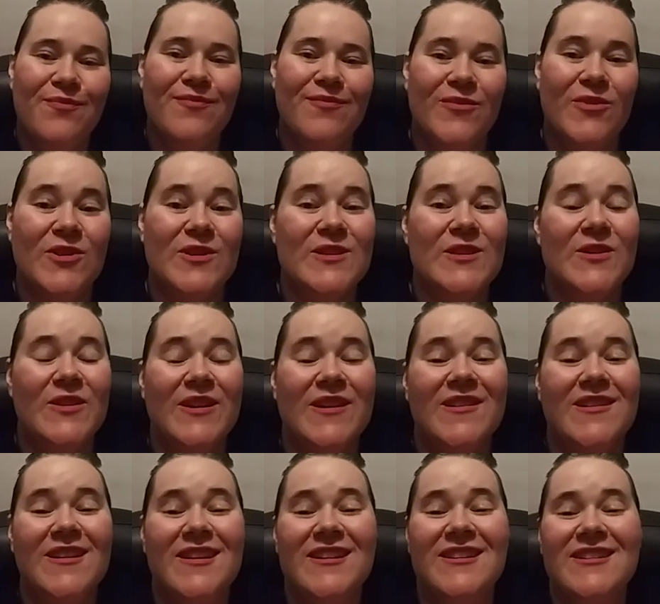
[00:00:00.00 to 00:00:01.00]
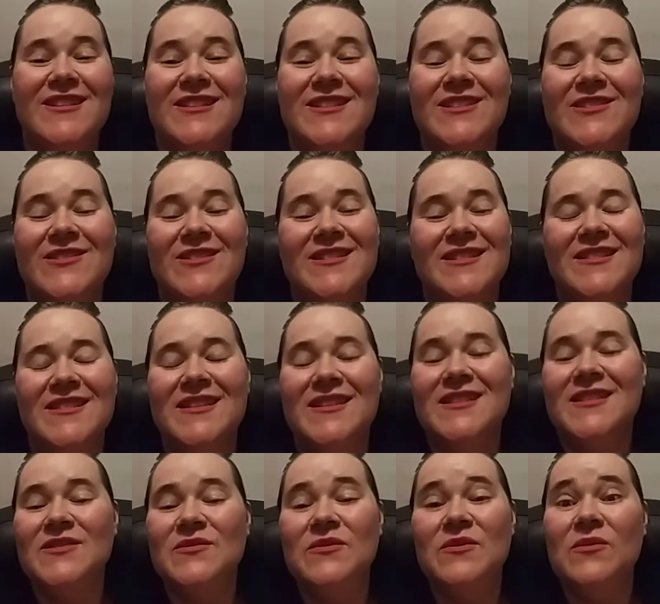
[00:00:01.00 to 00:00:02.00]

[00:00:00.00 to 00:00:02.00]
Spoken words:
we're so arrogant too, in a sense.